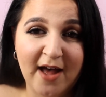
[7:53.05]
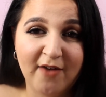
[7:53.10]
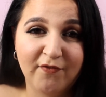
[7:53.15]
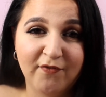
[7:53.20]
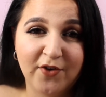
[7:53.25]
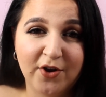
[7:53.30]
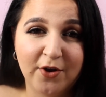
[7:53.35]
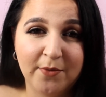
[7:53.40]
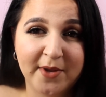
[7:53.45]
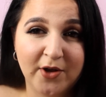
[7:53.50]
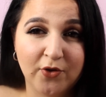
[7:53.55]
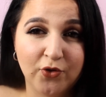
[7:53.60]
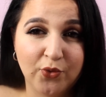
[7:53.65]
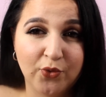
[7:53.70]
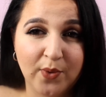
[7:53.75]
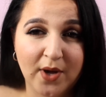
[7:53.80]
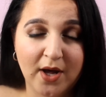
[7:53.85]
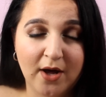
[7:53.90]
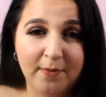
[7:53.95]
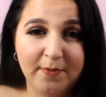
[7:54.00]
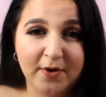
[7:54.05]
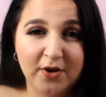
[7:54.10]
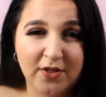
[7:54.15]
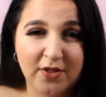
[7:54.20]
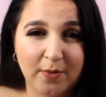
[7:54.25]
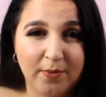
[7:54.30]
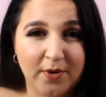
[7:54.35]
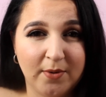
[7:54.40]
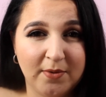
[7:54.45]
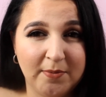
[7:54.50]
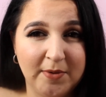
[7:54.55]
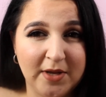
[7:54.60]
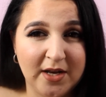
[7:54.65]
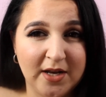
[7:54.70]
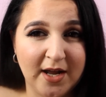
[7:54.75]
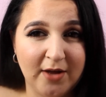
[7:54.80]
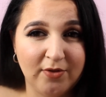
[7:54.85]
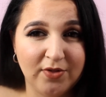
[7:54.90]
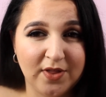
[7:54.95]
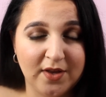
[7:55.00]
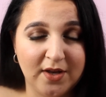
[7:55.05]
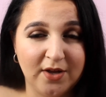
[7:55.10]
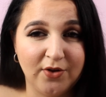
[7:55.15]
And follow me on Twitter because I'll probably be announcing